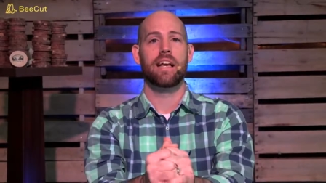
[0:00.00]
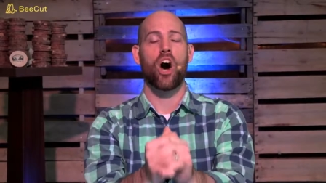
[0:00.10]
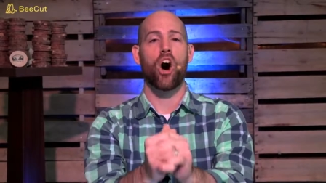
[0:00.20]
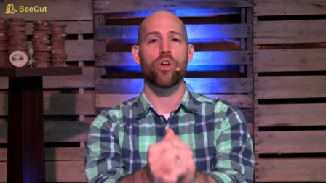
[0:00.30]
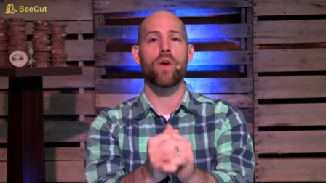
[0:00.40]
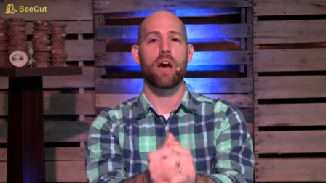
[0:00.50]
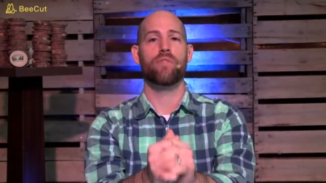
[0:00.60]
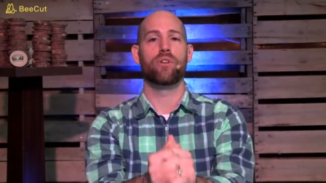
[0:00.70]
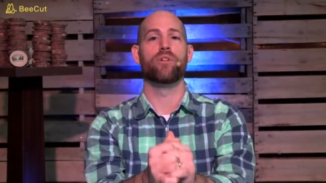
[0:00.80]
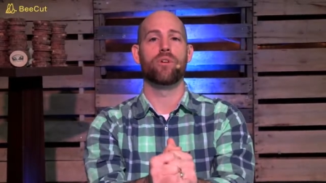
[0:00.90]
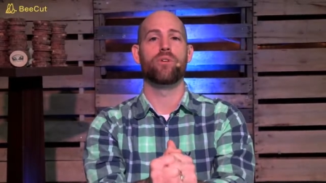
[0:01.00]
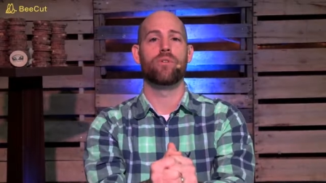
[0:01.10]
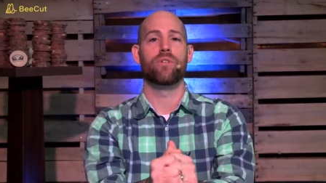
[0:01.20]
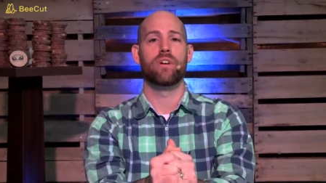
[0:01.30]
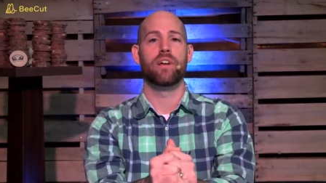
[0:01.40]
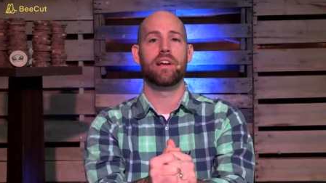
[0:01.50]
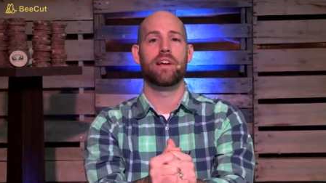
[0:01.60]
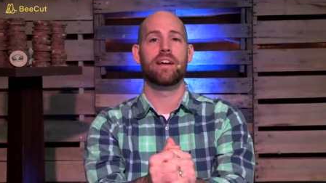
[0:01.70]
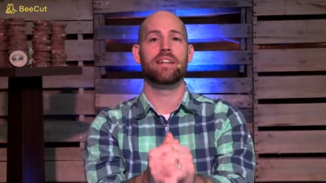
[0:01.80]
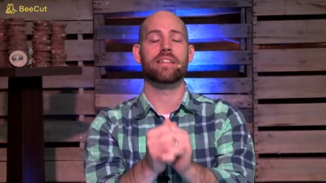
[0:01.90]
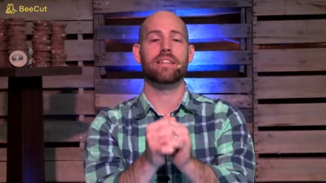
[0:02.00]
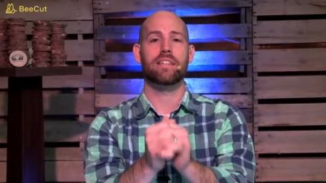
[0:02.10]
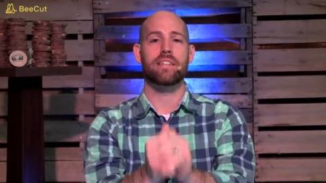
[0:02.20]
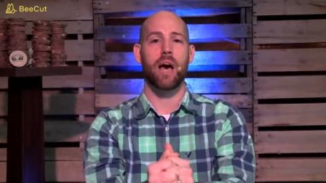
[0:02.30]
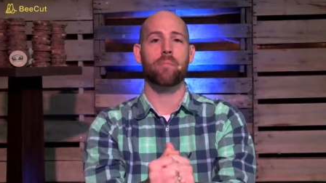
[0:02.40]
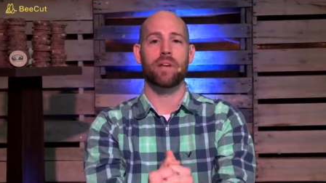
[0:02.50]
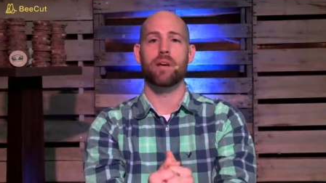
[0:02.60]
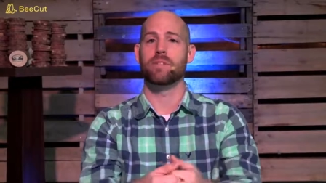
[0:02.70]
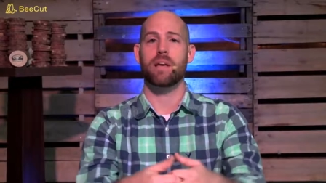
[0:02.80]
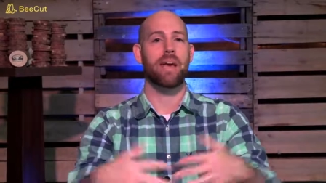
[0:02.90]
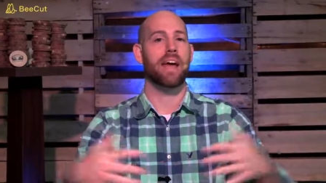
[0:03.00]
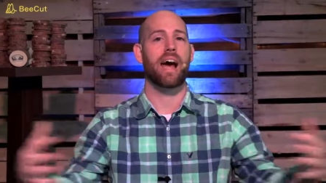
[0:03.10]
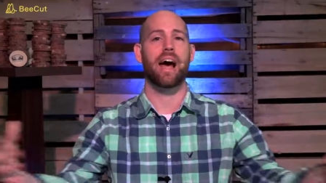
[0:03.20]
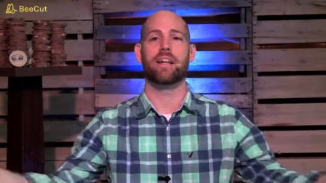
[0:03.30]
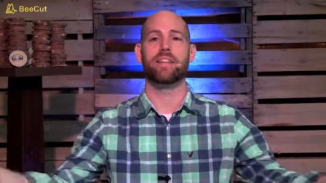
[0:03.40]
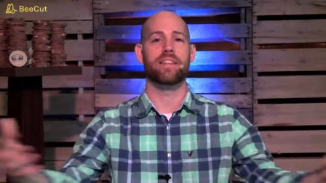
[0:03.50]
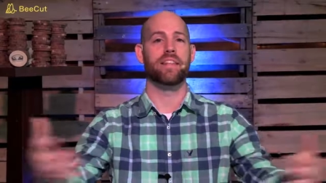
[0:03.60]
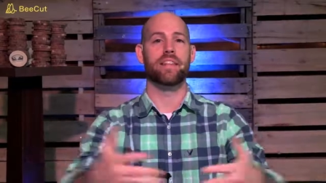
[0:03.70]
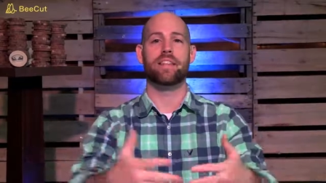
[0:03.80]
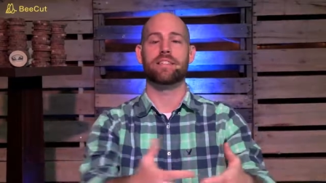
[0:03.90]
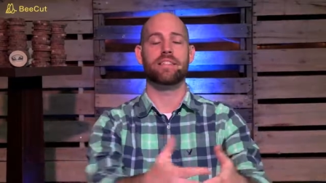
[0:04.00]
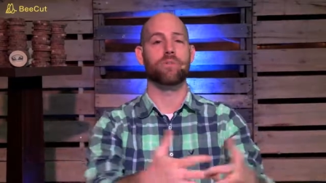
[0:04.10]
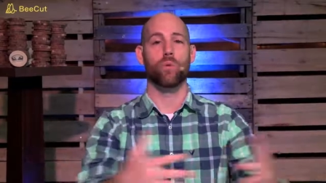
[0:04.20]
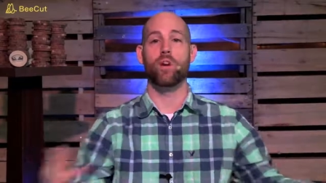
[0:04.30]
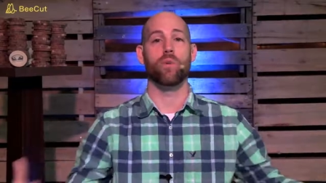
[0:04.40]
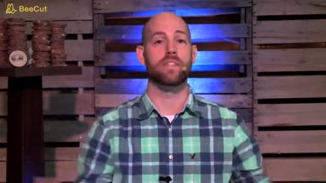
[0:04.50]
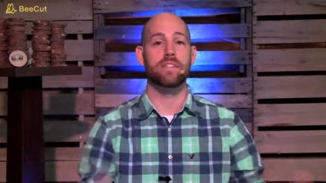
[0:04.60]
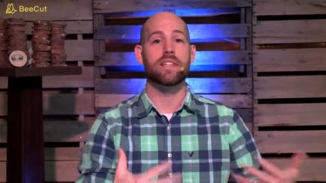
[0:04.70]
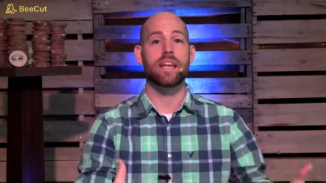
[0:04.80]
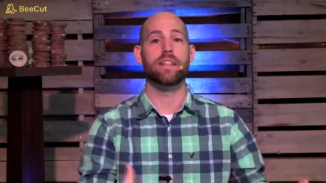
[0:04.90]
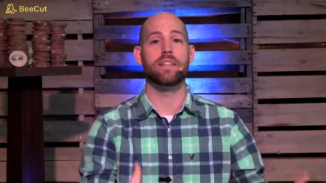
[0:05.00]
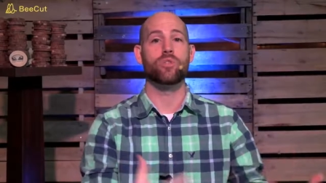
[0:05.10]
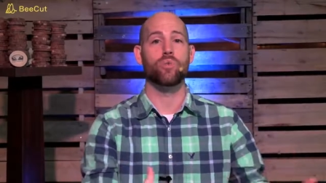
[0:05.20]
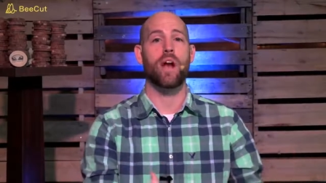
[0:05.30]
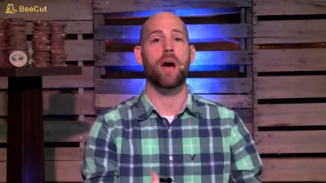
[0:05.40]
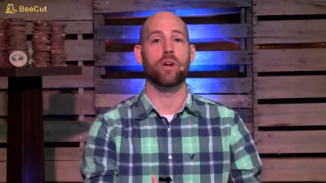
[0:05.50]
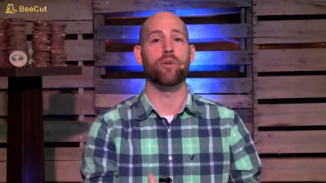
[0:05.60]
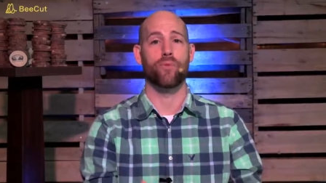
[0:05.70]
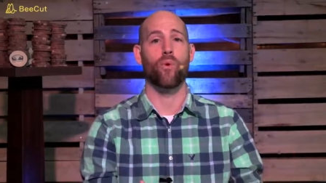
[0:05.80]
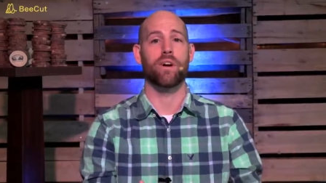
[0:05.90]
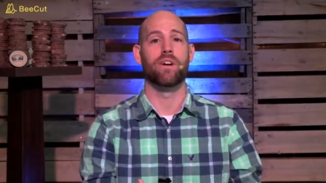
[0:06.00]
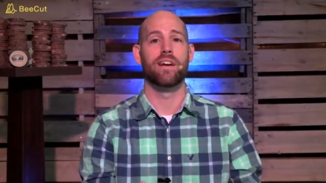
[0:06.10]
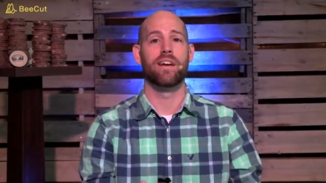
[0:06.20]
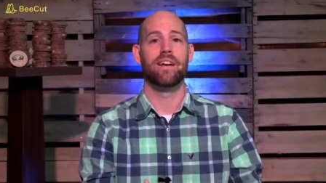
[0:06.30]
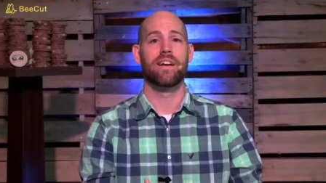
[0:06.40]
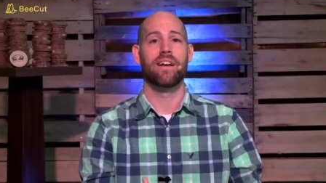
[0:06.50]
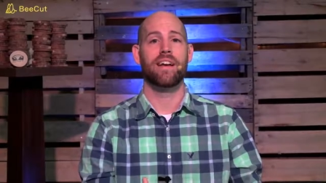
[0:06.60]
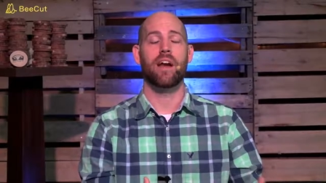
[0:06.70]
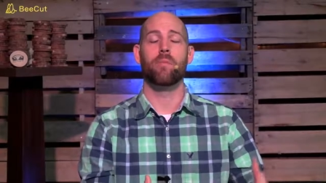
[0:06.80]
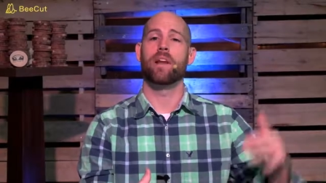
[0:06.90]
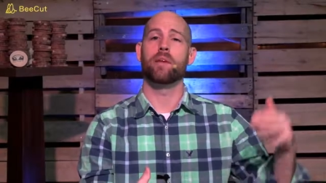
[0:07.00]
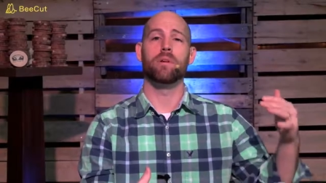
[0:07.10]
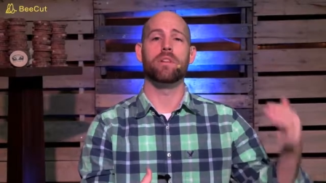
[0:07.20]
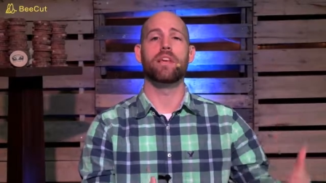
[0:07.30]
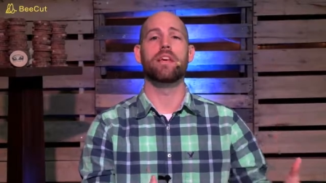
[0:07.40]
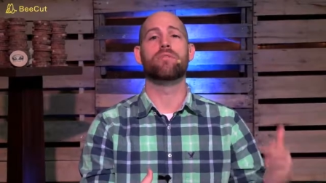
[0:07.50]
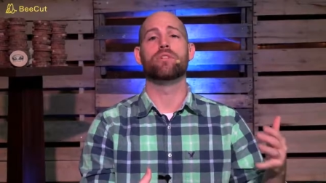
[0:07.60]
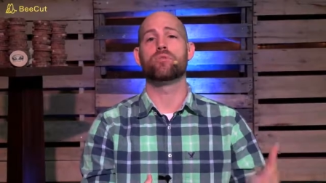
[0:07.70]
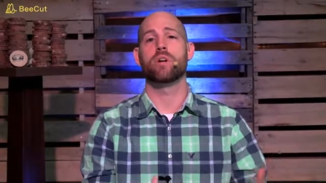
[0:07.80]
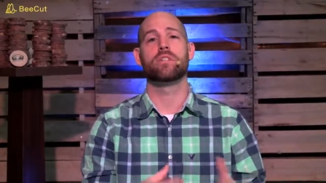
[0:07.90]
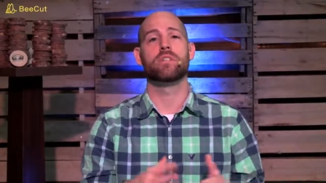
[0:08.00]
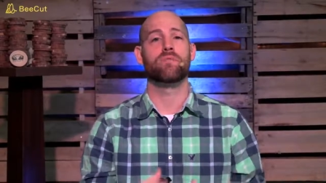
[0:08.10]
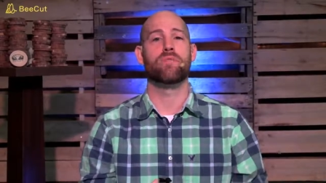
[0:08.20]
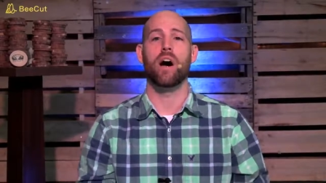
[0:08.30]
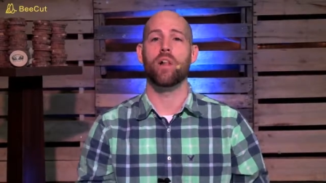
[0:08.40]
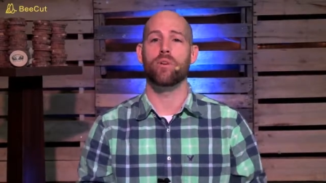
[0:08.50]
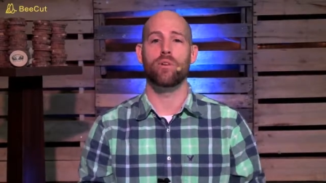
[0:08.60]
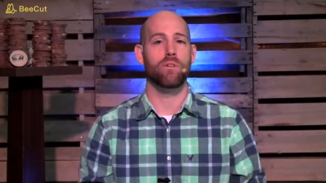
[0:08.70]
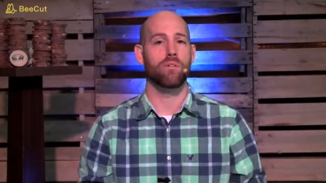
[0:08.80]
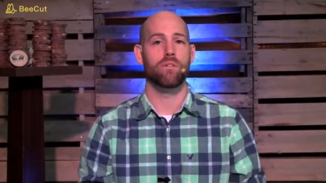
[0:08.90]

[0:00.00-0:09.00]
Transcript: all you have to do is accept him. Say, man, I, th- this is real. This is it. This is what I'm here for. And I'm ready to believe and trust and follow you.